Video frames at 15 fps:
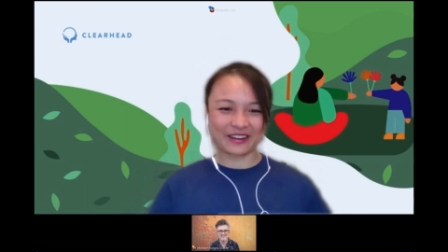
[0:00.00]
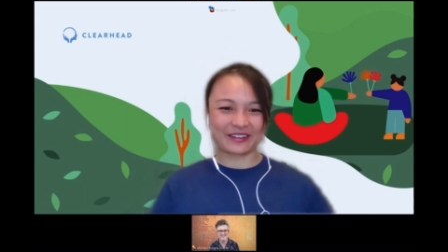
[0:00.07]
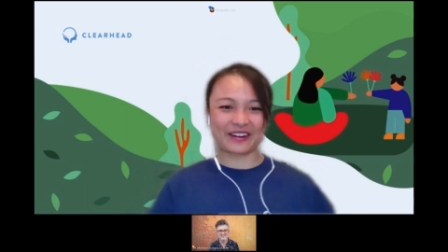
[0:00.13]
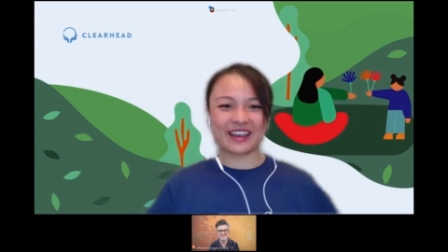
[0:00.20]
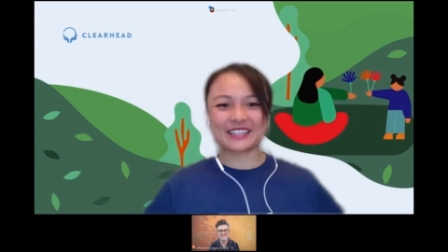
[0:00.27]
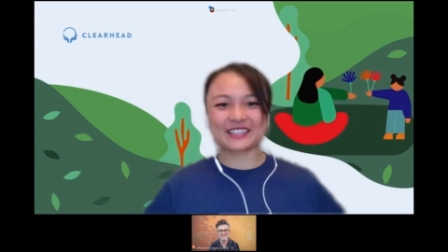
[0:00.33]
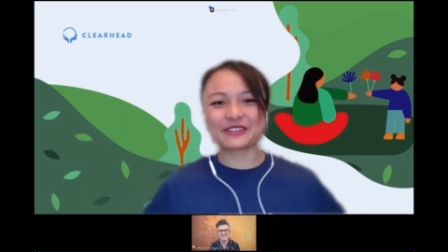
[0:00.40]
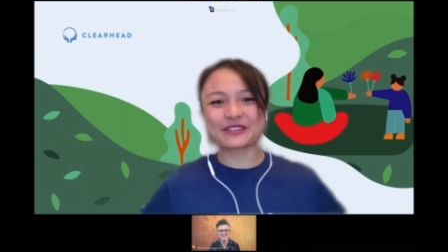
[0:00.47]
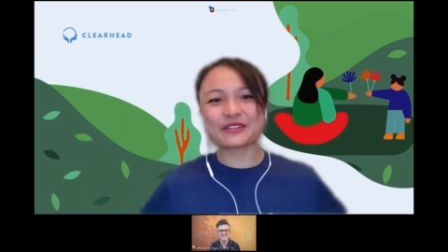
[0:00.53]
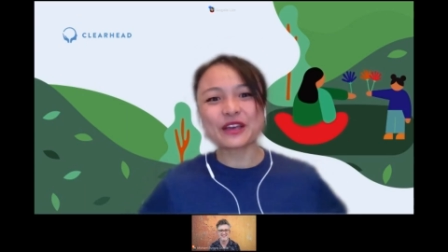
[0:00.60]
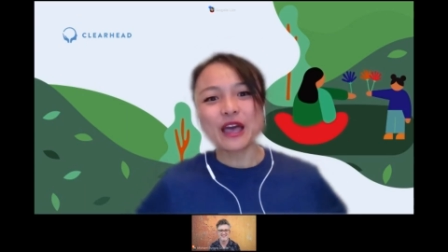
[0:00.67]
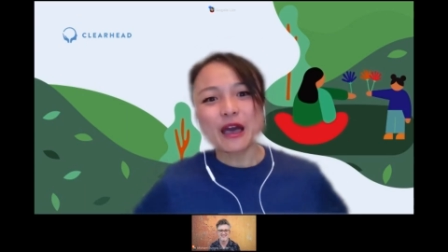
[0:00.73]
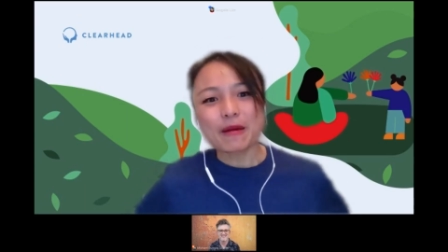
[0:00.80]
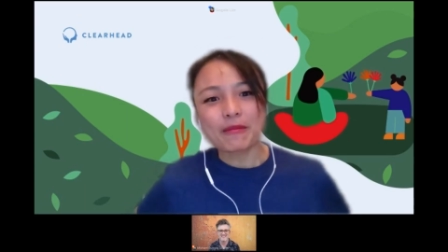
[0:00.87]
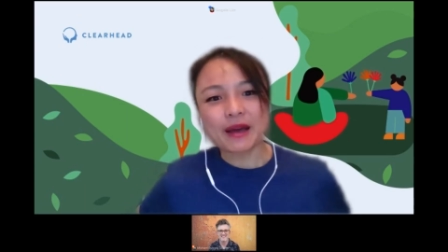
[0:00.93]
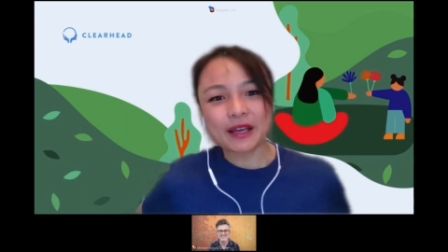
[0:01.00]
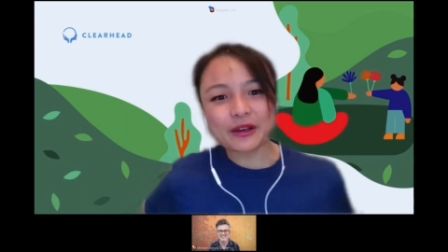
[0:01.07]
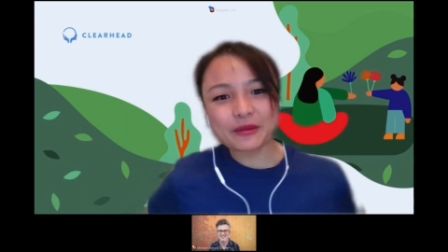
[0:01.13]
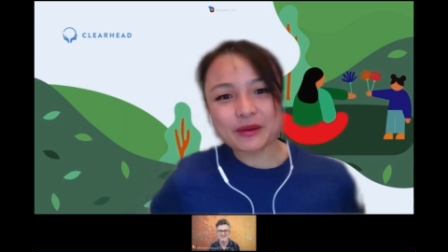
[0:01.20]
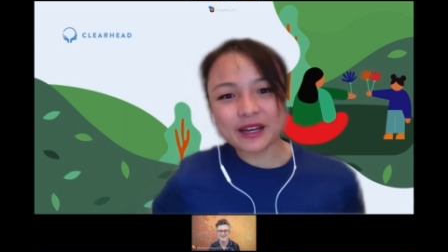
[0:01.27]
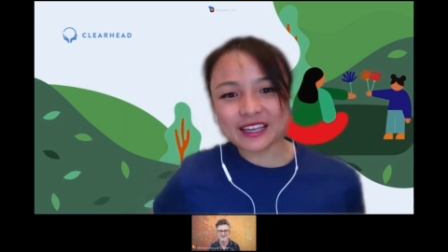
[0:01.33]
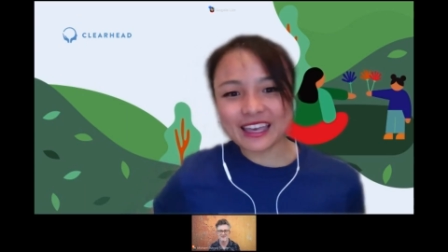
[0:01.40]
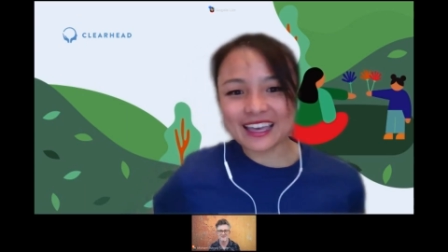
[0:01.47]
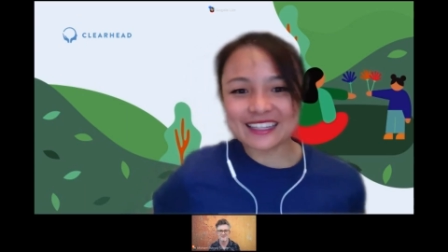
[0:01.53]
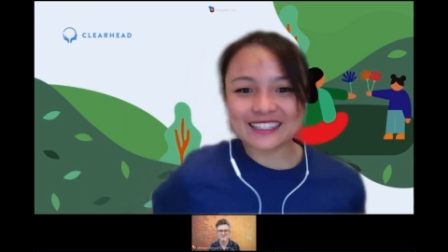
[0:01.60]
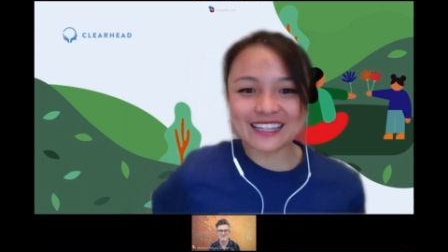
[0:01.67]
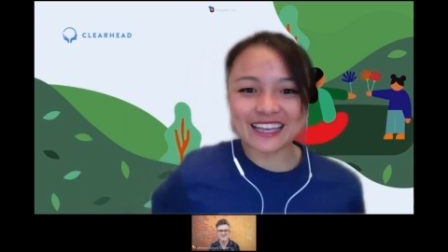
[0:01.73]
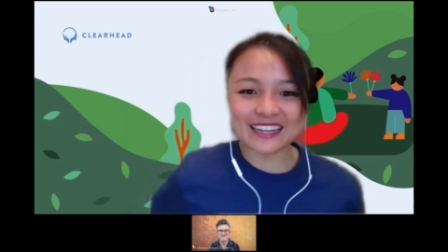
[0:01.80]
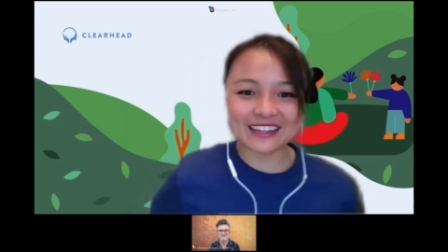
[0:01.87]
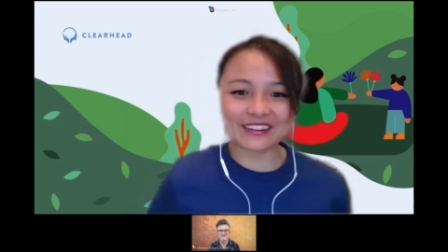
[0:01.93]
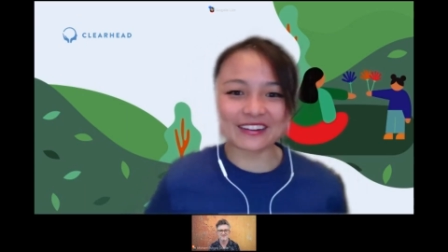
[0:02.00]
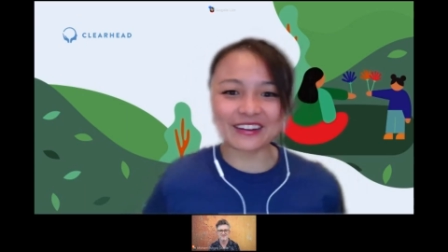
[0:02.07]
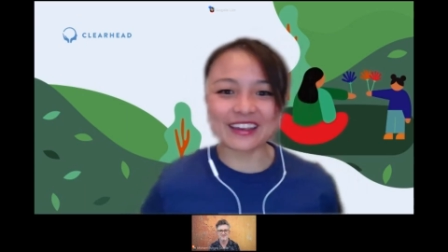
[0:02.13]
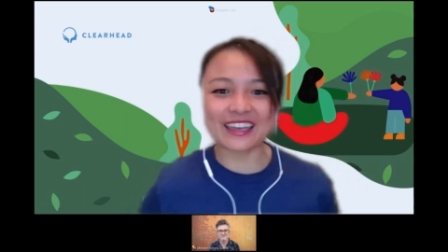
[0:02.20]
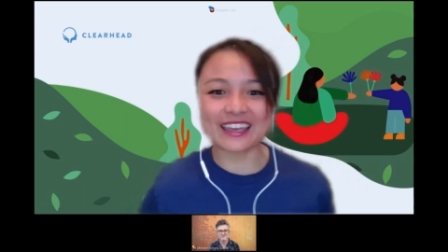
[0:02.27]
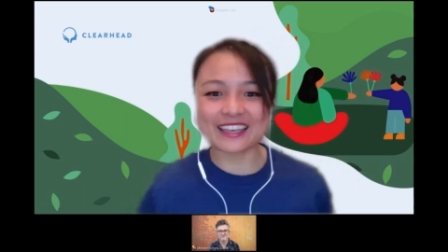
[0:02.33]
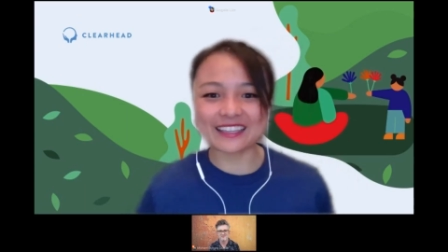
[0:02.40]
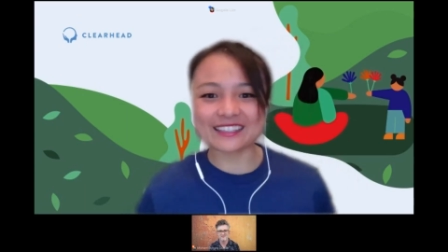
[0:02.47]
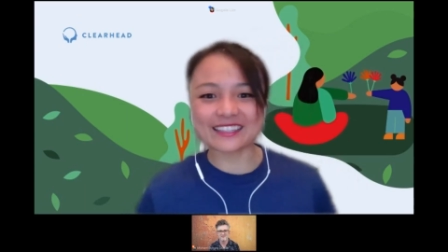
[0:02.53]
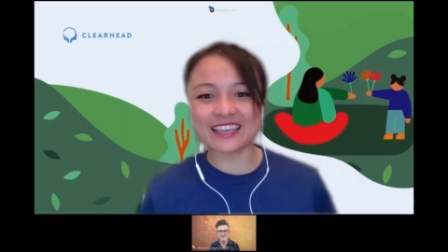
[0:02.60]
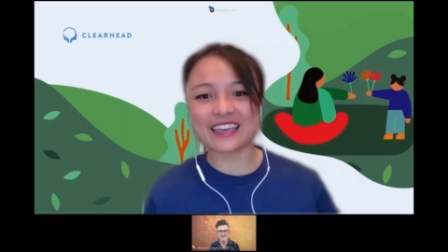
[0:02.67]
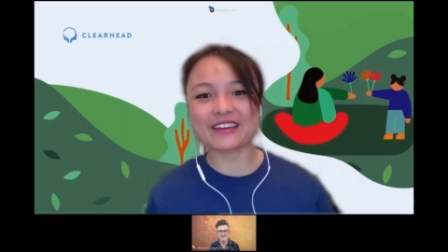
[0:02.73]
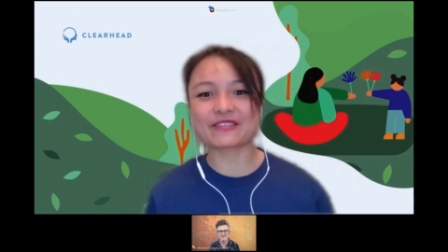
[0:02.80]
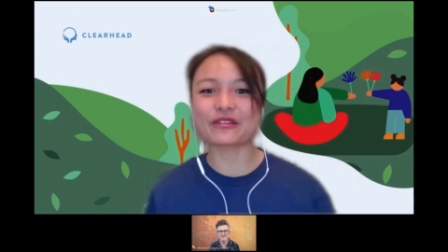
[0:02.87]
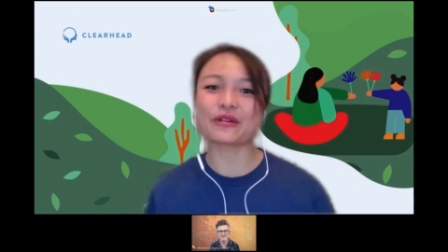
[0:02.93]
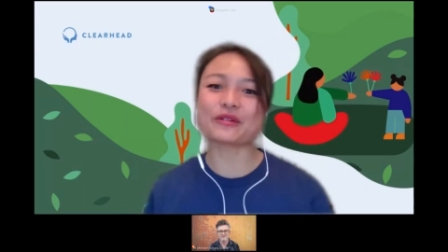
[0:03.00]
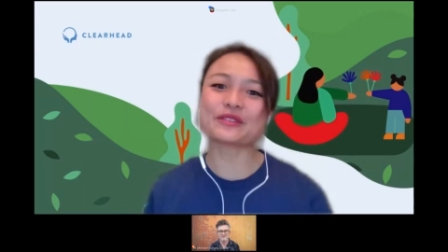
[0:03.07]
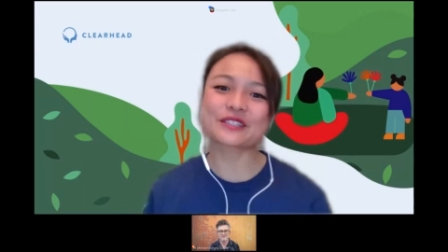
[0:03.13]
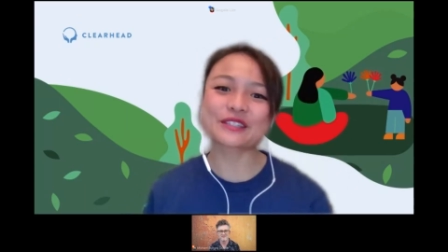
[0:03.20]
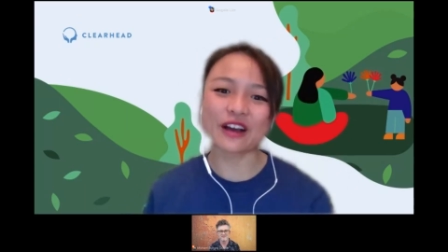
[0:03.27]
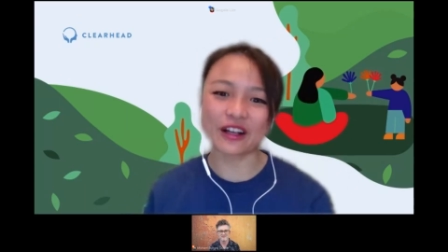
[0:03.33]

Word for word: okay, great. So Michael Bungay Stanier is a Rhodes